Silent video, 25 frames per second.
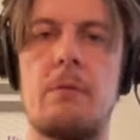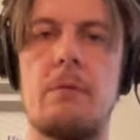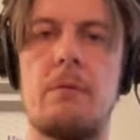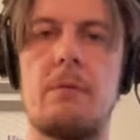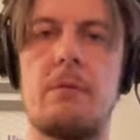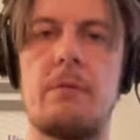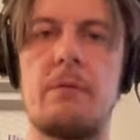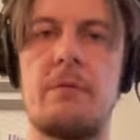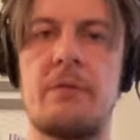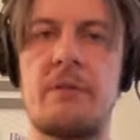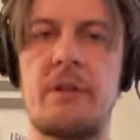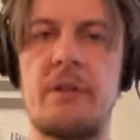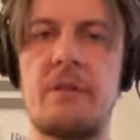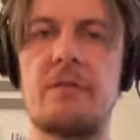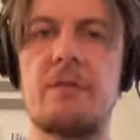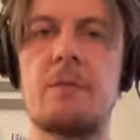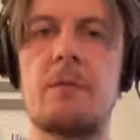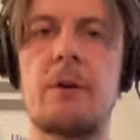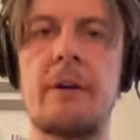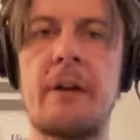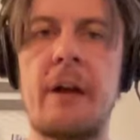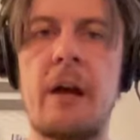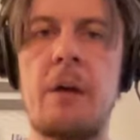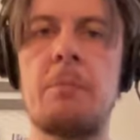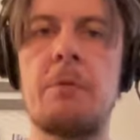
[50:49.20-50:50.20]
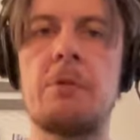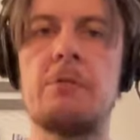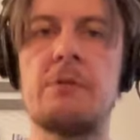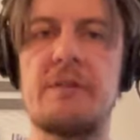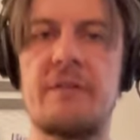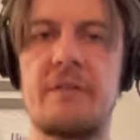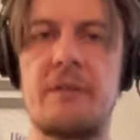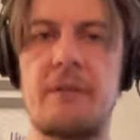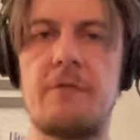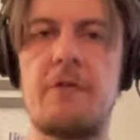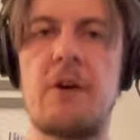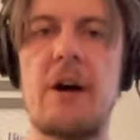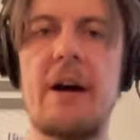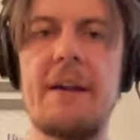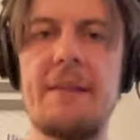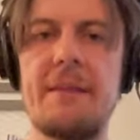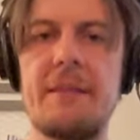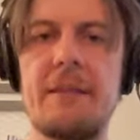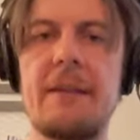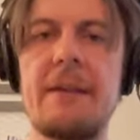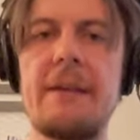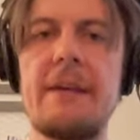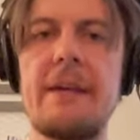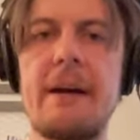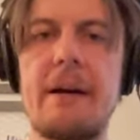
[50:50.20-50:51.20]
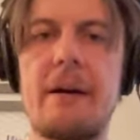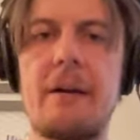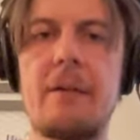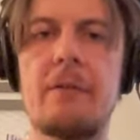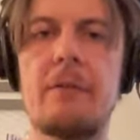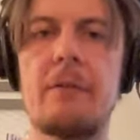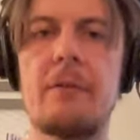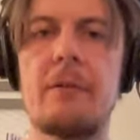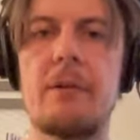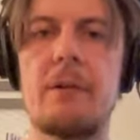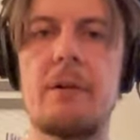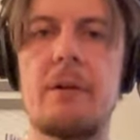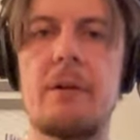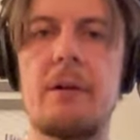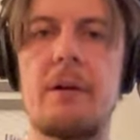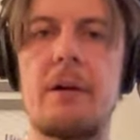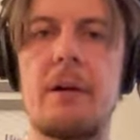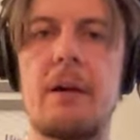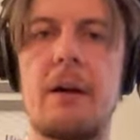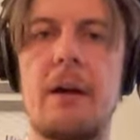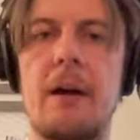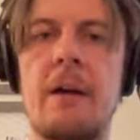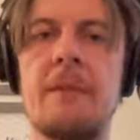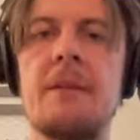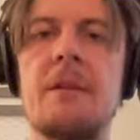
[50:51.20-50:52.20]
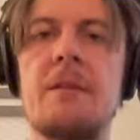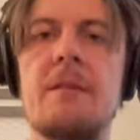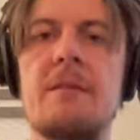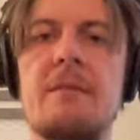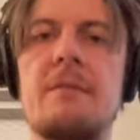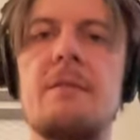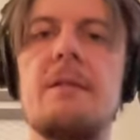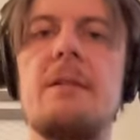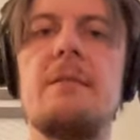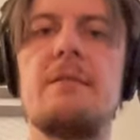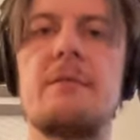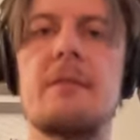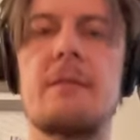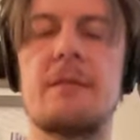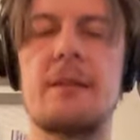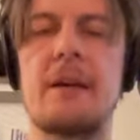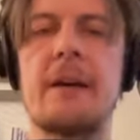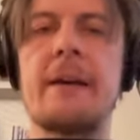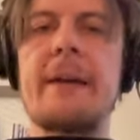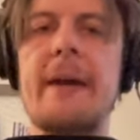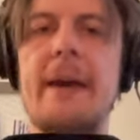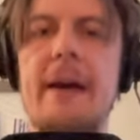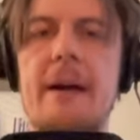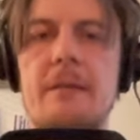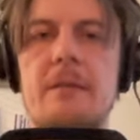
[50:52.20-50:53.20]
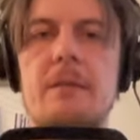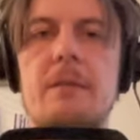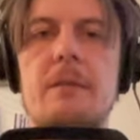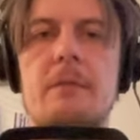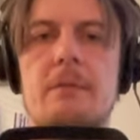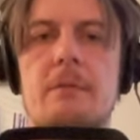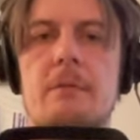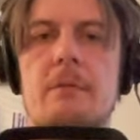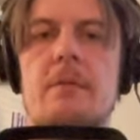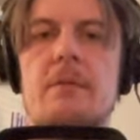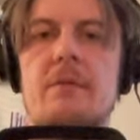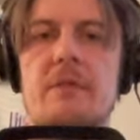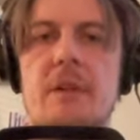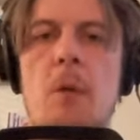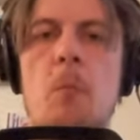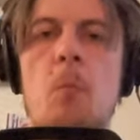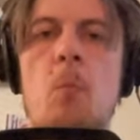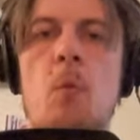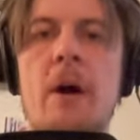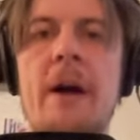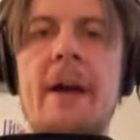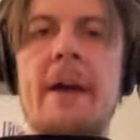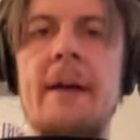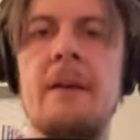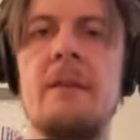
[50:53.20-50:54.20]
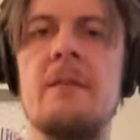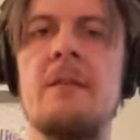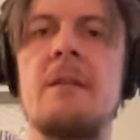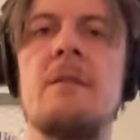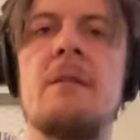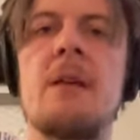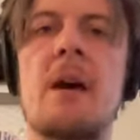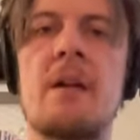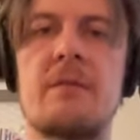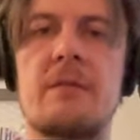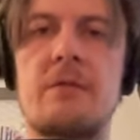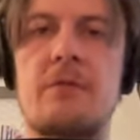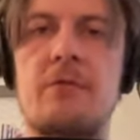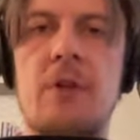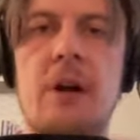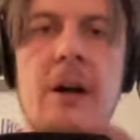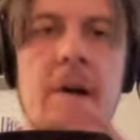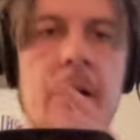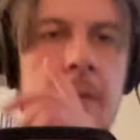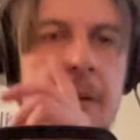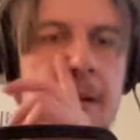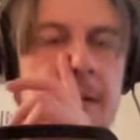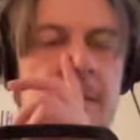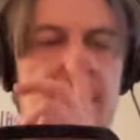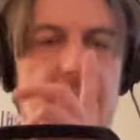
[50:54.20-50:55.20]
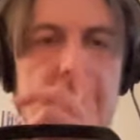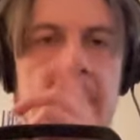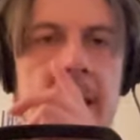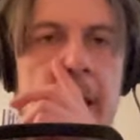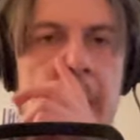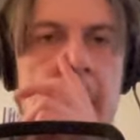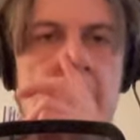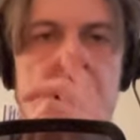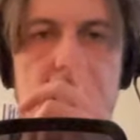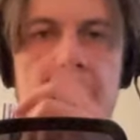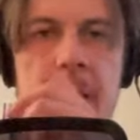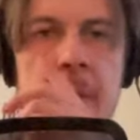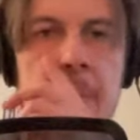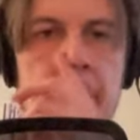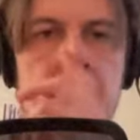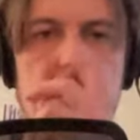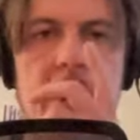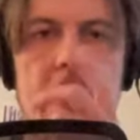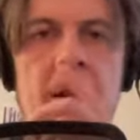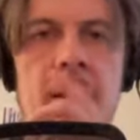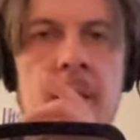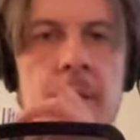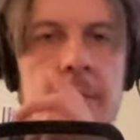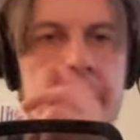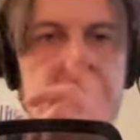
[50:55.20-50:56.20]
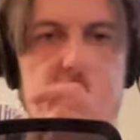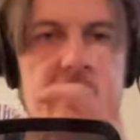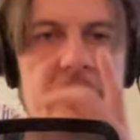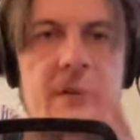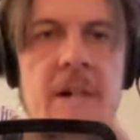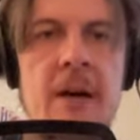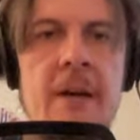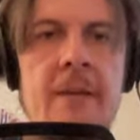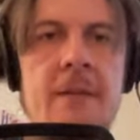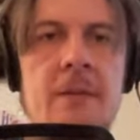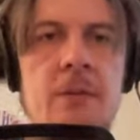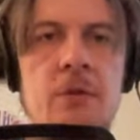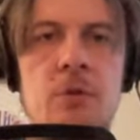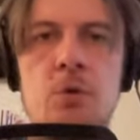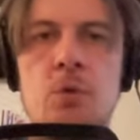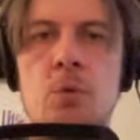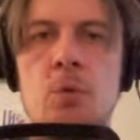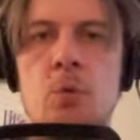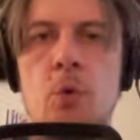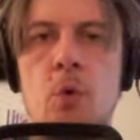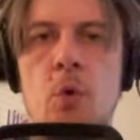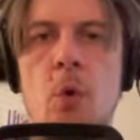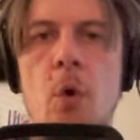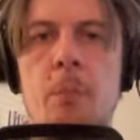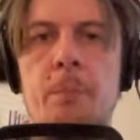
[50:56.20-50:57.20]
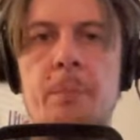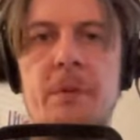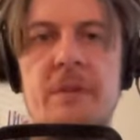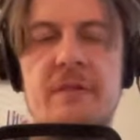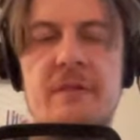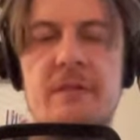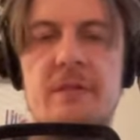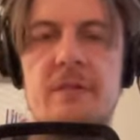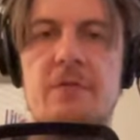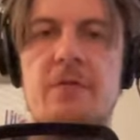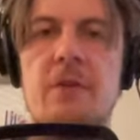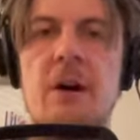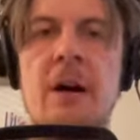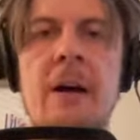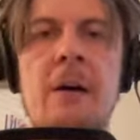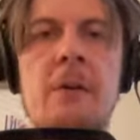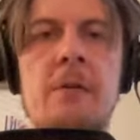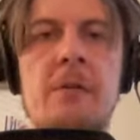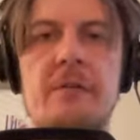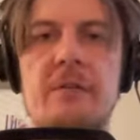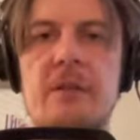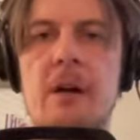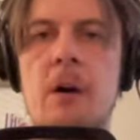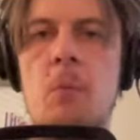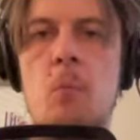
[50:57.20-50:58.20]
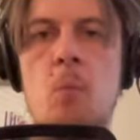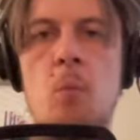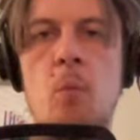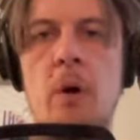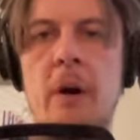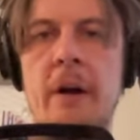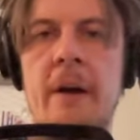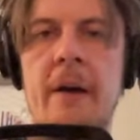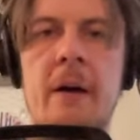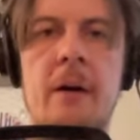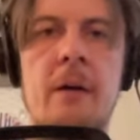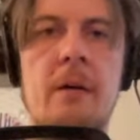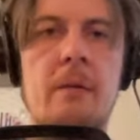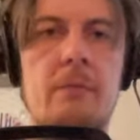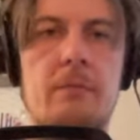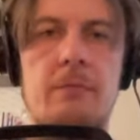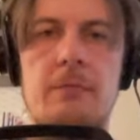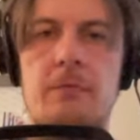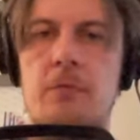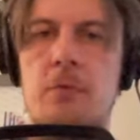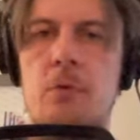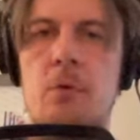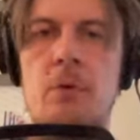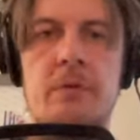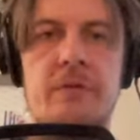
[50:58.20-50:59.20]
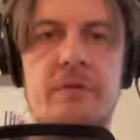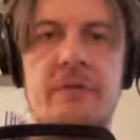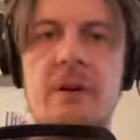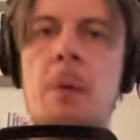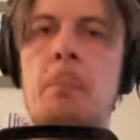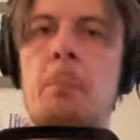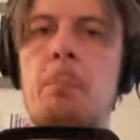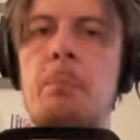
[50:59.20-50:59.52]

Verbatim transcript: this variable is defined here and it sees it again somewhere in another file. Let's say compiler decided to copy this file somewhere for some